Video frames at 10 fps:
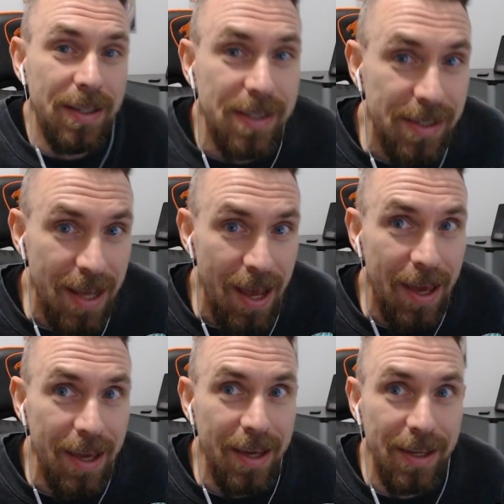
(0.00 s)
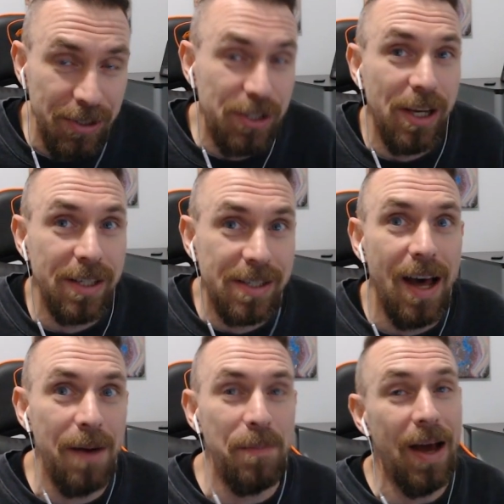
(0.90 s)
today is just
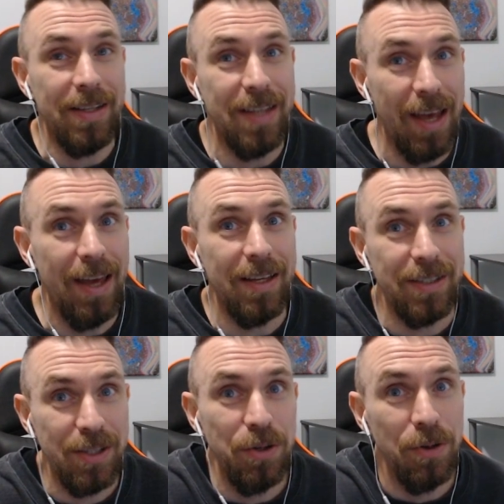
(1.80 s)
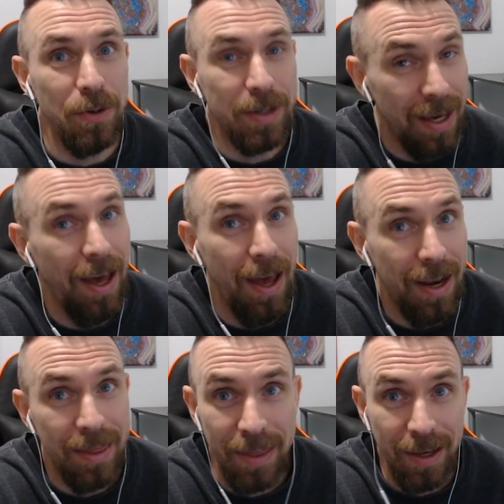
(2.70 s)
not my day to get
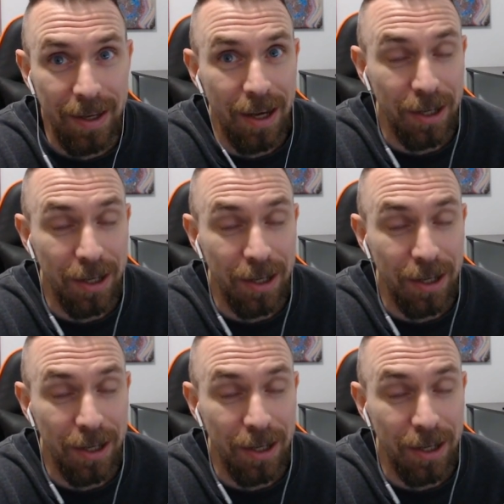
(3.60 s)
anything